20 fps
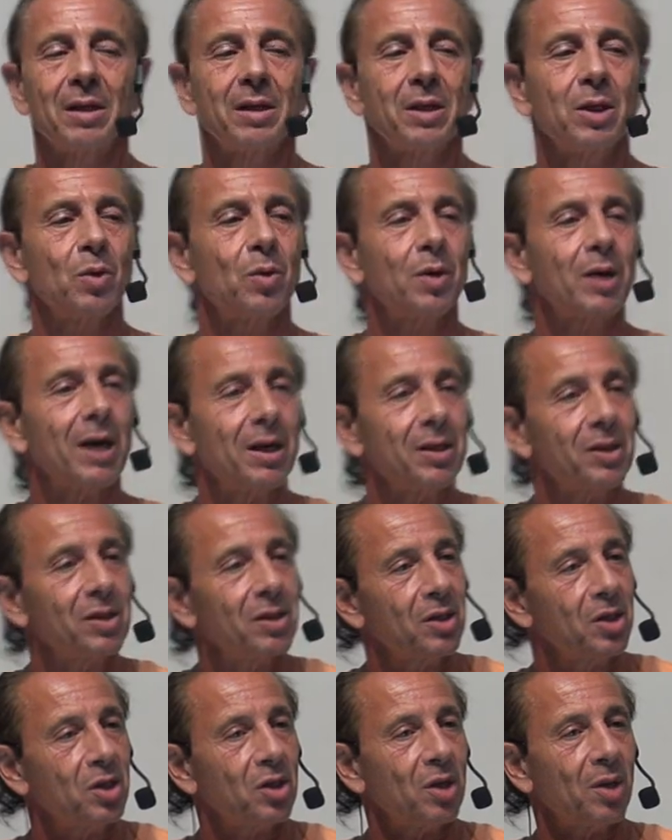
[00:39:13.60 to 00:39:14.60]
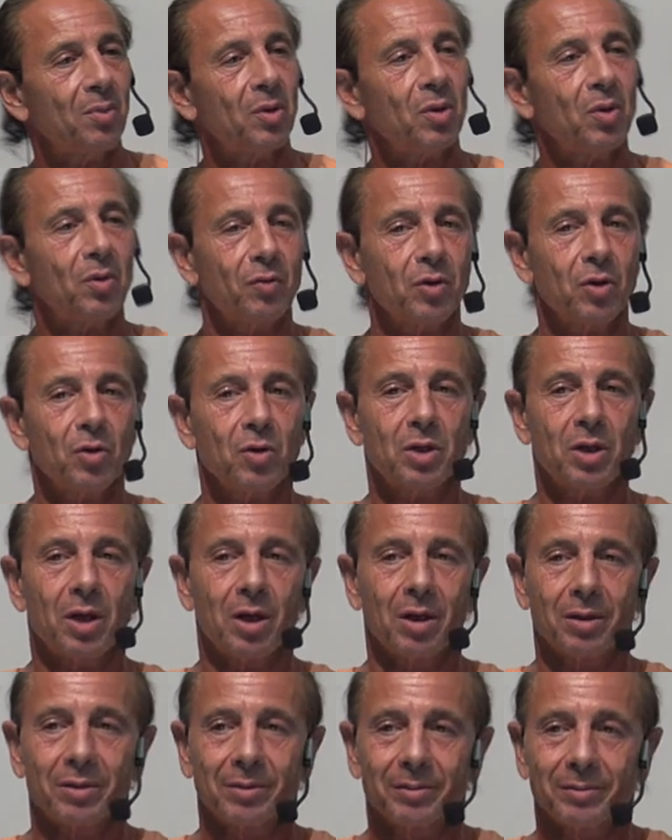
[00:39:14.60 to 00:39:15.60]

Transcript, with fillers: you'll constantly stumble over your tongue.